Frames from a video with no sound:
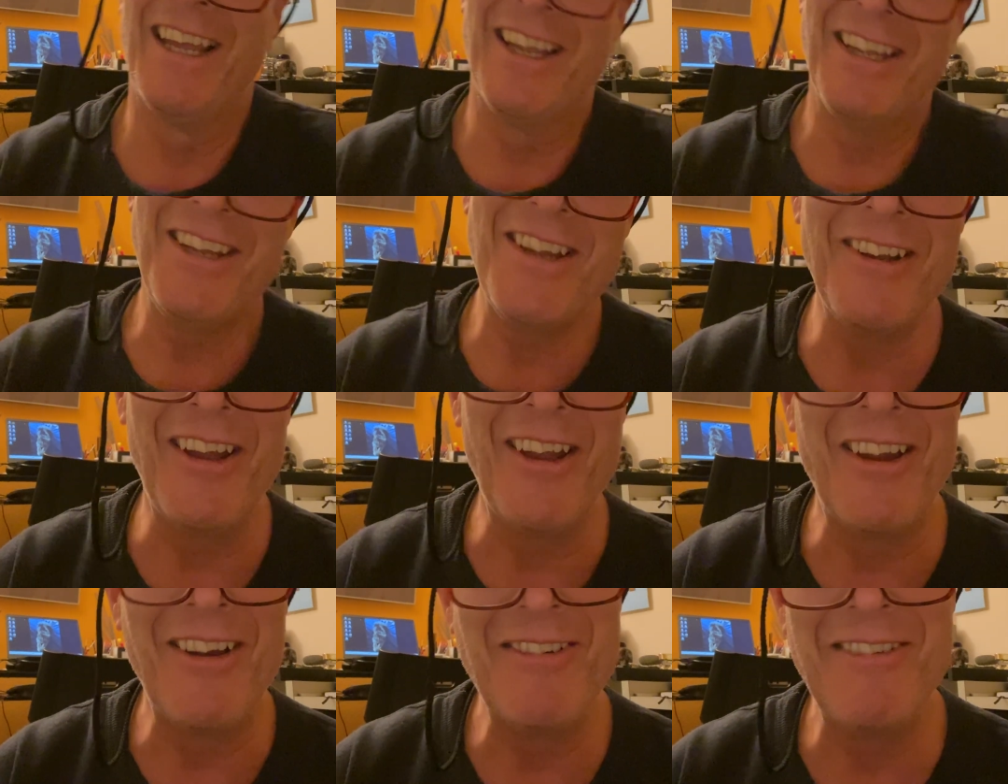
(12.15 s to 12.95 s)
you
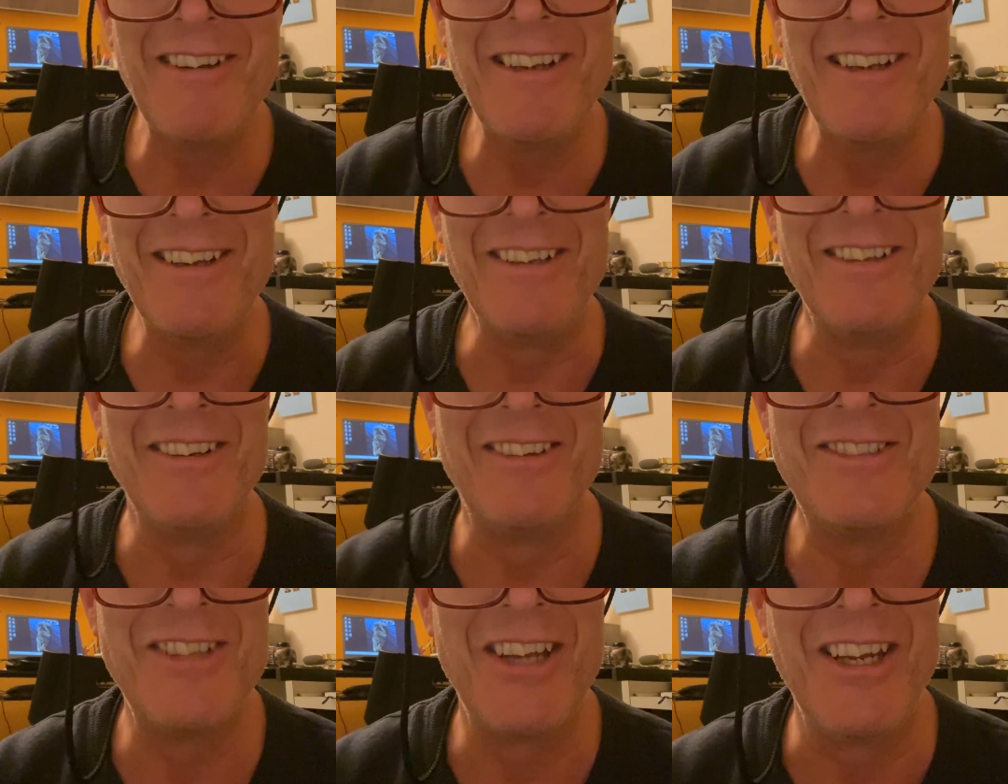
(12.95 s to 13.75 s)
know, we need to
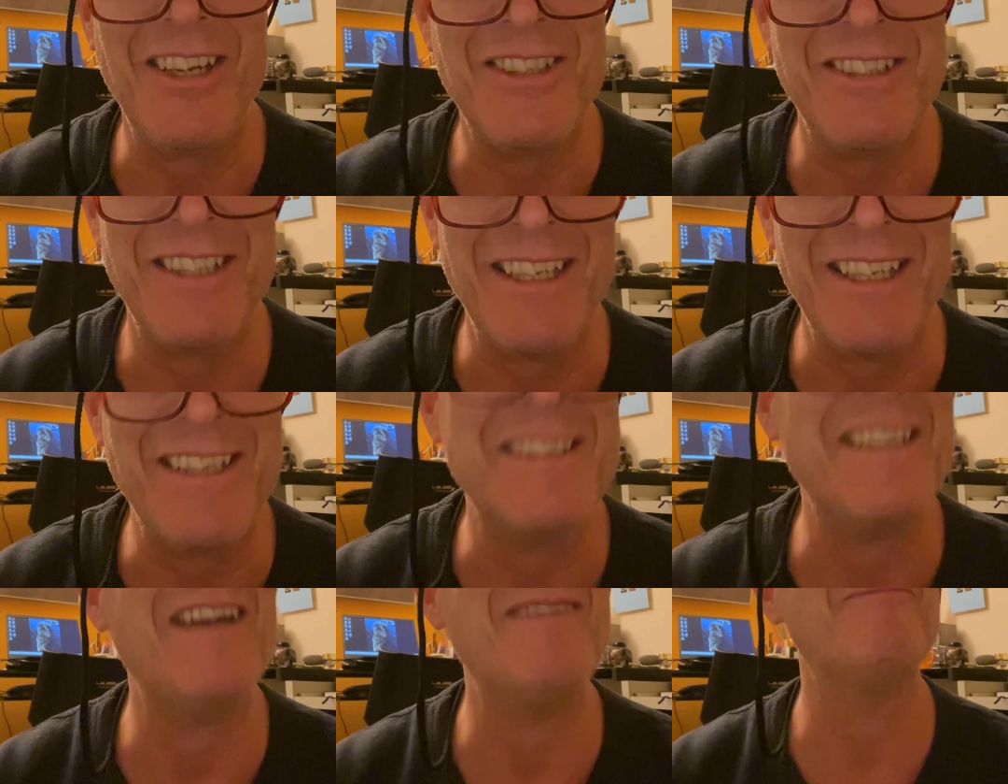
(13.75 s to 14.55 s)
change things
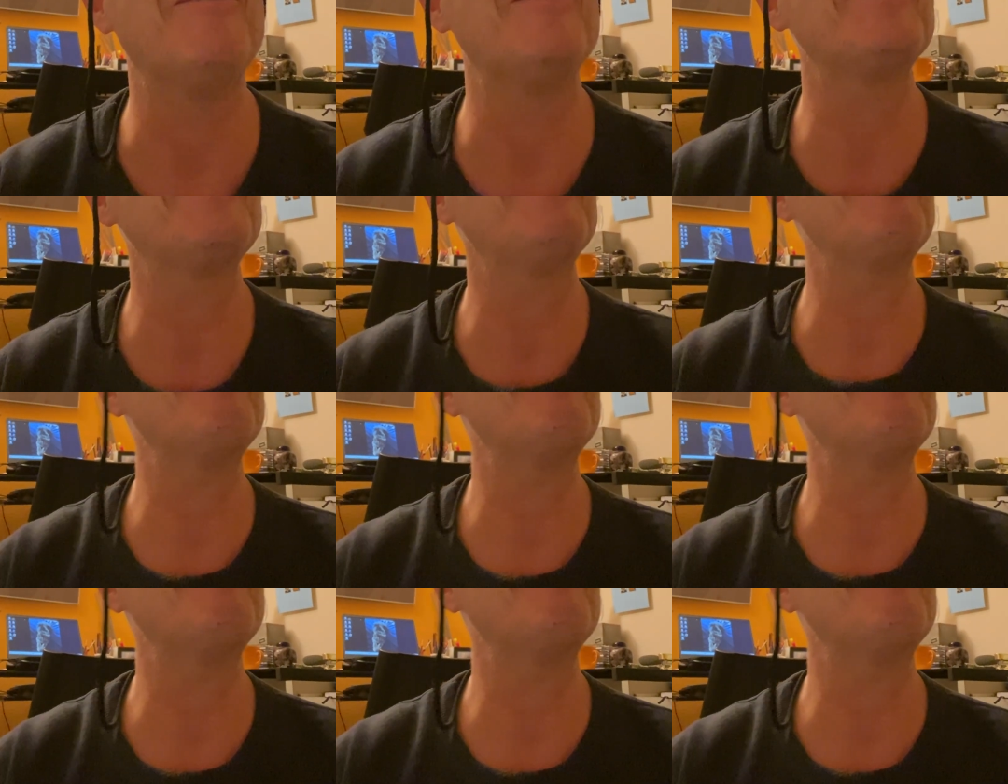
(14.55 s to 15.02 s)
up once in a